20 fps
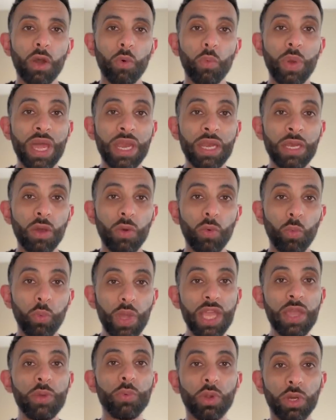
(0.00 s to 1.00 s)
when
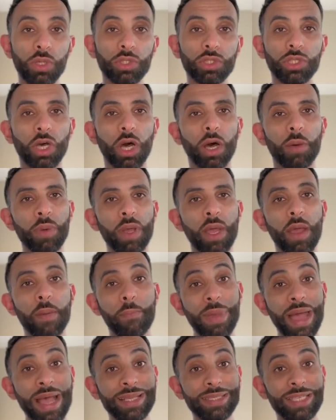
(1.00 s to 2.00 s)
we were on top,
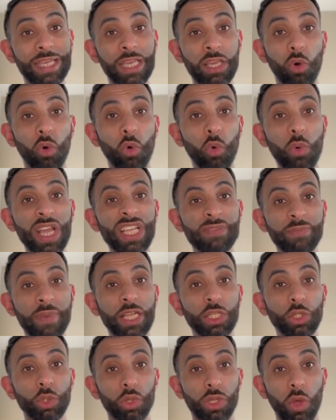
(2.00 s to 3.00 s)
Man City always
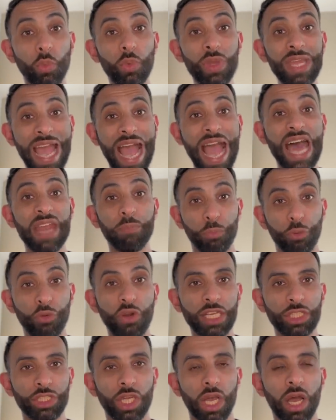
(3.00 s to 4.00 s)
made sure that we had
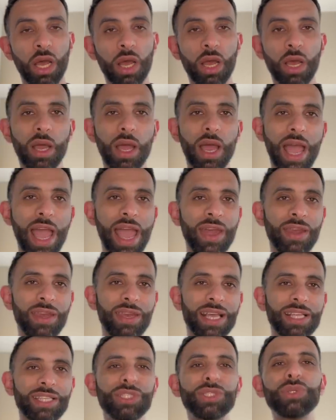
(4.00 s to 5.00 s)
pressure.
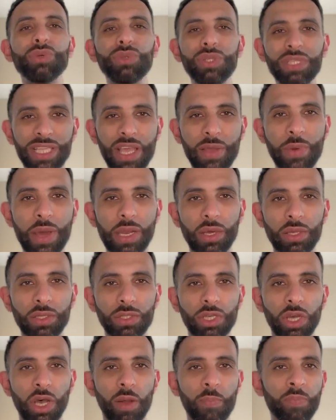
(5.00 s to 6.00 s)
And as soon as they went
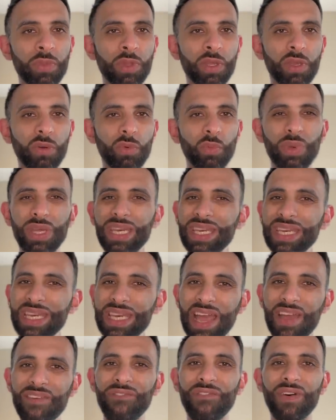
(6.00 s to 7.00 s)
on top, we
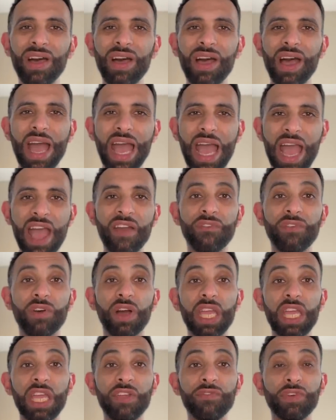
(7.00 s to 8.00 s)
never
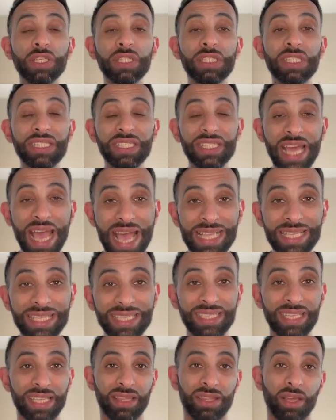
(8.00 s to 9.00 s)
ever even
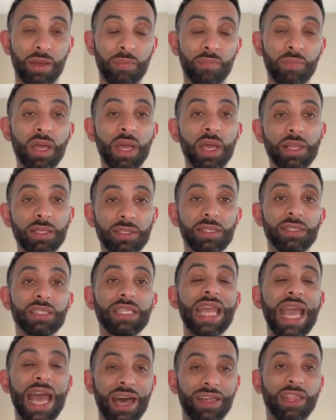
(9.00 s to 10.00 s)
tested them to
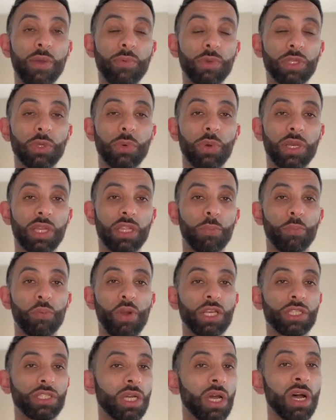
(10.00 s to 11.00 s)
see how they would do under the
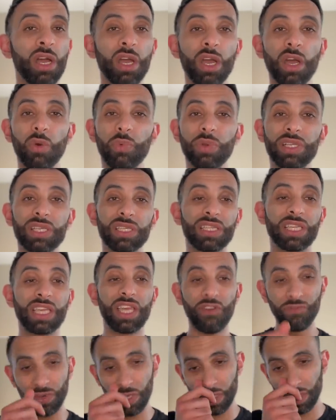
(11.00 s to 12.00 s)
pressure. We just
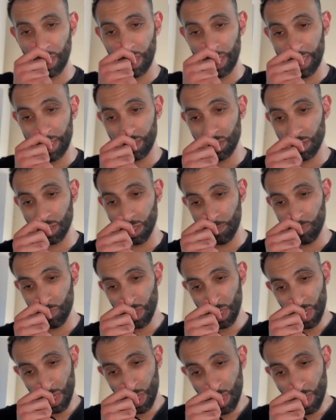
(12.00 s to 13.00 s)
gifted the league to them.
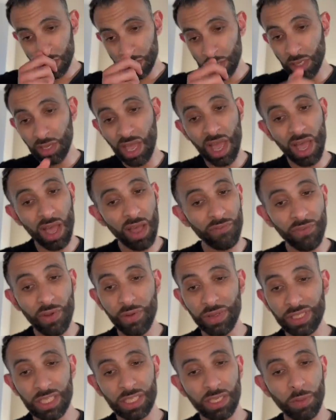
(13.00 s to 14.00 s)
So yeah, I'm
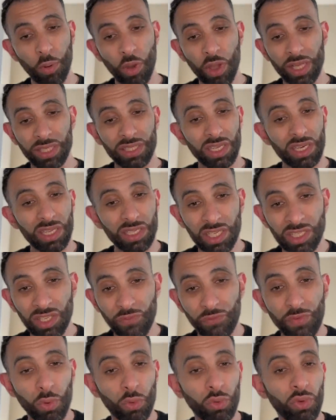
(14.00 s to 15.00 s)
very disappointed. It
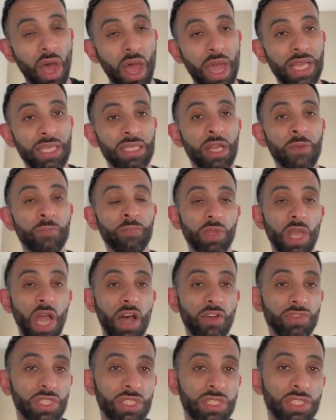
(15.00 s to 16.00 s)
doesn't feel nice
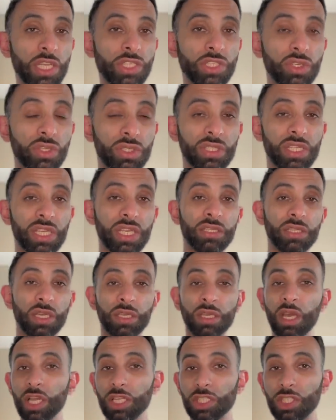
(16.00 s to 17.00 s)
after such a good
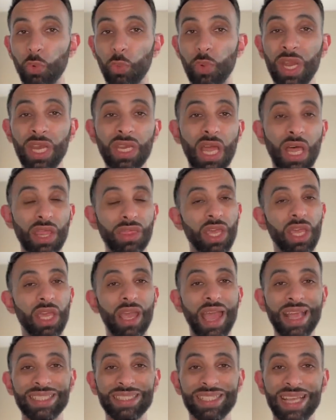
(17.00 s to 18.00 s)
season to win
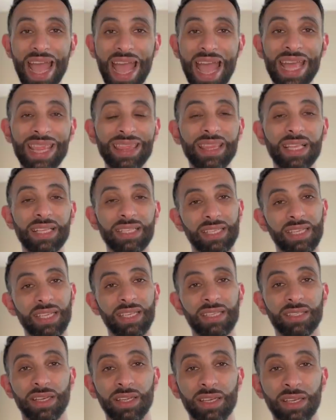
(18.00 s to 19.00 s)
nothing and to end the
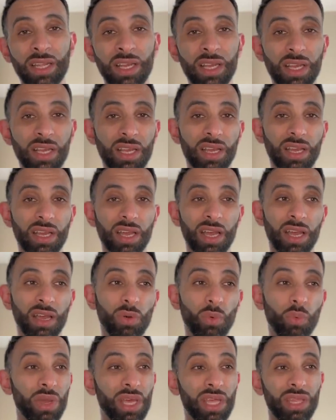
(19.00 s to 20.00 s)
season
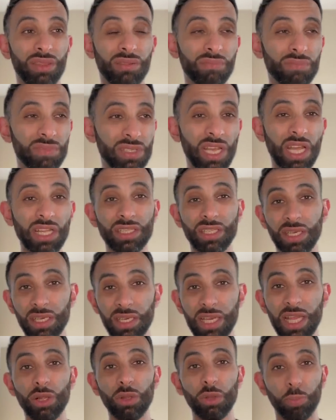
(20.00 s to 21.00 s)
uh, with such
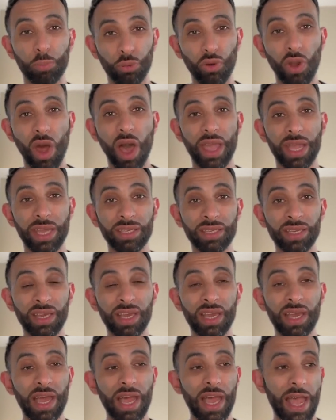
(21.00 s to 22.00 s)
little pride.
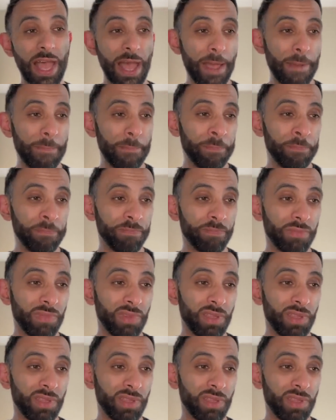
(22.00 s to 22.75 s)
Um,